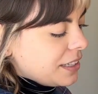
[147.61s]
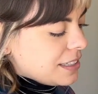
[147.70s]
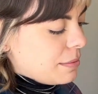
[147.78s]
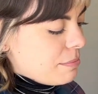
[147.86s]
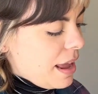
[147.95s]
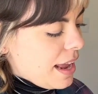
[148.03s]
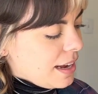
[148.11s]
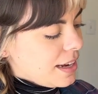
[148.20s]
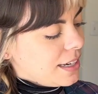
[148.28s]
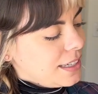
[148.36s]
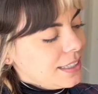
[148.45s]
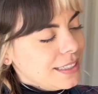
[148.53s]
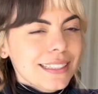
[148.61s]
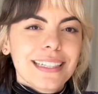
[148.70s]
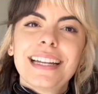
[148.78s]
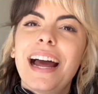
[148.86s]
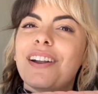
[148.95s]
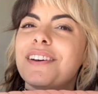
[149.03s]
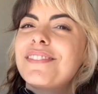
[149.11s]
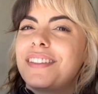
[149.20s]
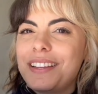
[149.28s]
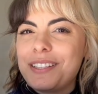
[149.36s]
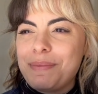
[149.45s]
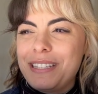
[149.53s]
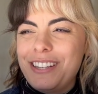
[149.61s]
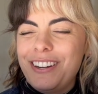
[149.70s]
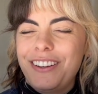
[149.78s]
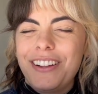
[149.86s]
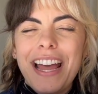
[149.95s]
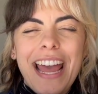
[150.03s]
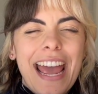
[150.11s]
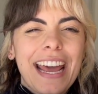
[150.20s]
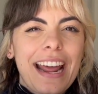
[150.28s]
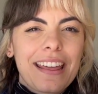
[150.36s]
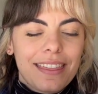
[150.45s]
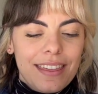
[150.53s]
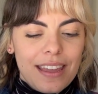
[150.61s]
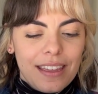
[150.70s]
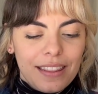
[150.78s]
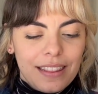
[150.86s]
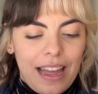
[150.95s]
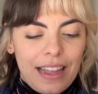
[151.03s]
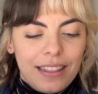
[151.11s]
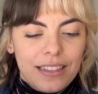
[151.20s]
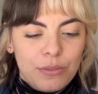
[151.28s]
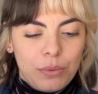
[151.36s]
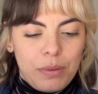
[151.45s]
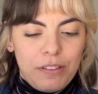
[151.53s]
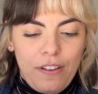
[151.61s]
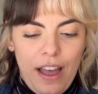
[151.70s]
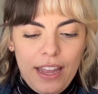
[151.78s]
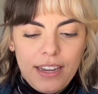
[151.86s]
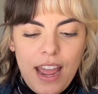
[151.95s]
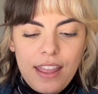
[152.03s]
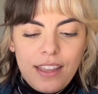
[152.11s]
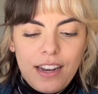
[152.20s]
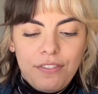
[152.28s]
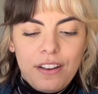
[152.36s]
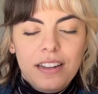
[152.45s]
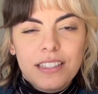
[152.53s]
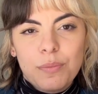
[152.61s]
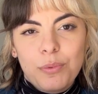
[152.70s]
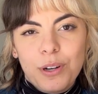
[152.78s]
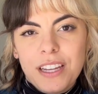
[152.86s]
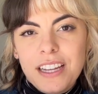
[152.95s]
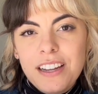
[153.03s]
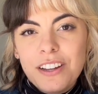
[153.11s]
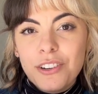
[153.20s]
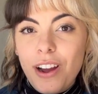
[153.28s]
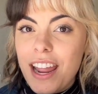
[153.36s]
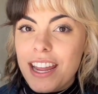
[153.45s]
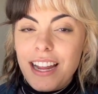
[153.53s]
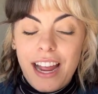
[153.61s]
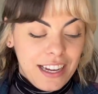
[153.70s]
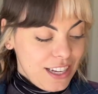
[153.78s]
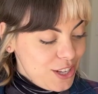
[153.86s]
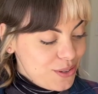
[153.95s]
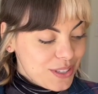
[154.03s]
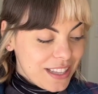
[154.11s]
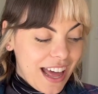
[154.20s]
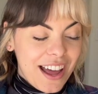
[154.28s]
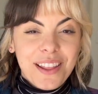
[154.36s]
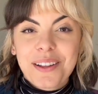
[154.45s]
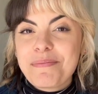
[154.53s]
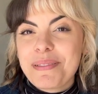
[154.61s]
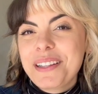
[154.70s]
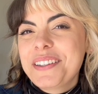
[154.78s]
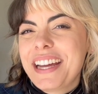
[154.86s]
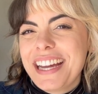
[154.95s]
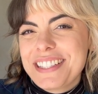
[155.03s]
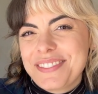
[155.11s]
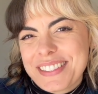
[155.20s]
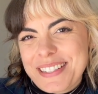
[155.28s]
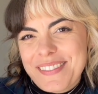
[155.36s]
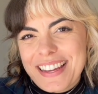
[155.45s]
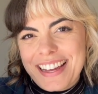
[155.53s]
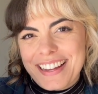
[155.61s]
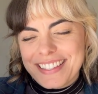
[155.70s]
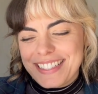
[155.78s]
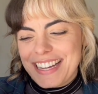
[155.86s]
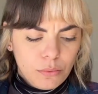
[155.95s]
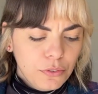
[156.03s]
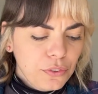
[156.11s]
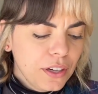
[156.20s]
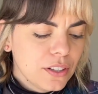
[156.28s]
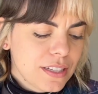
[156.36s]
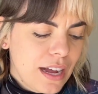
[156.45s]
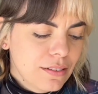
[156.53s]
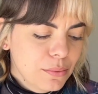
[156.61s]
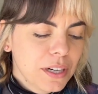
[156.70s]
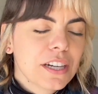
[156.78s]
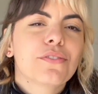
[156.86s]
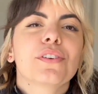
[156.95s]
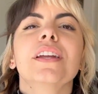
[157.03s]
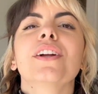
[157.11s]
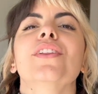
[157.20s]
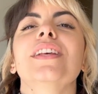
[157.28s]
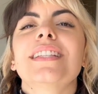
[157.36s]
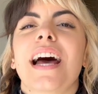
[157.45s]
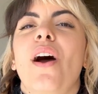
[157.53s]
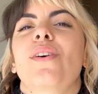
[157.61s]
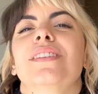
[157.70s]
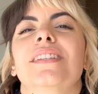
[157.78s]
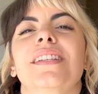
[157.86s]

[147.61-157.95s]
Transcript: to make it out of this material, and I think that this will be fine. And then if it ends up working, great. I can use that other pillowcase for something else. We'll figure this out. We're gonna figure this out.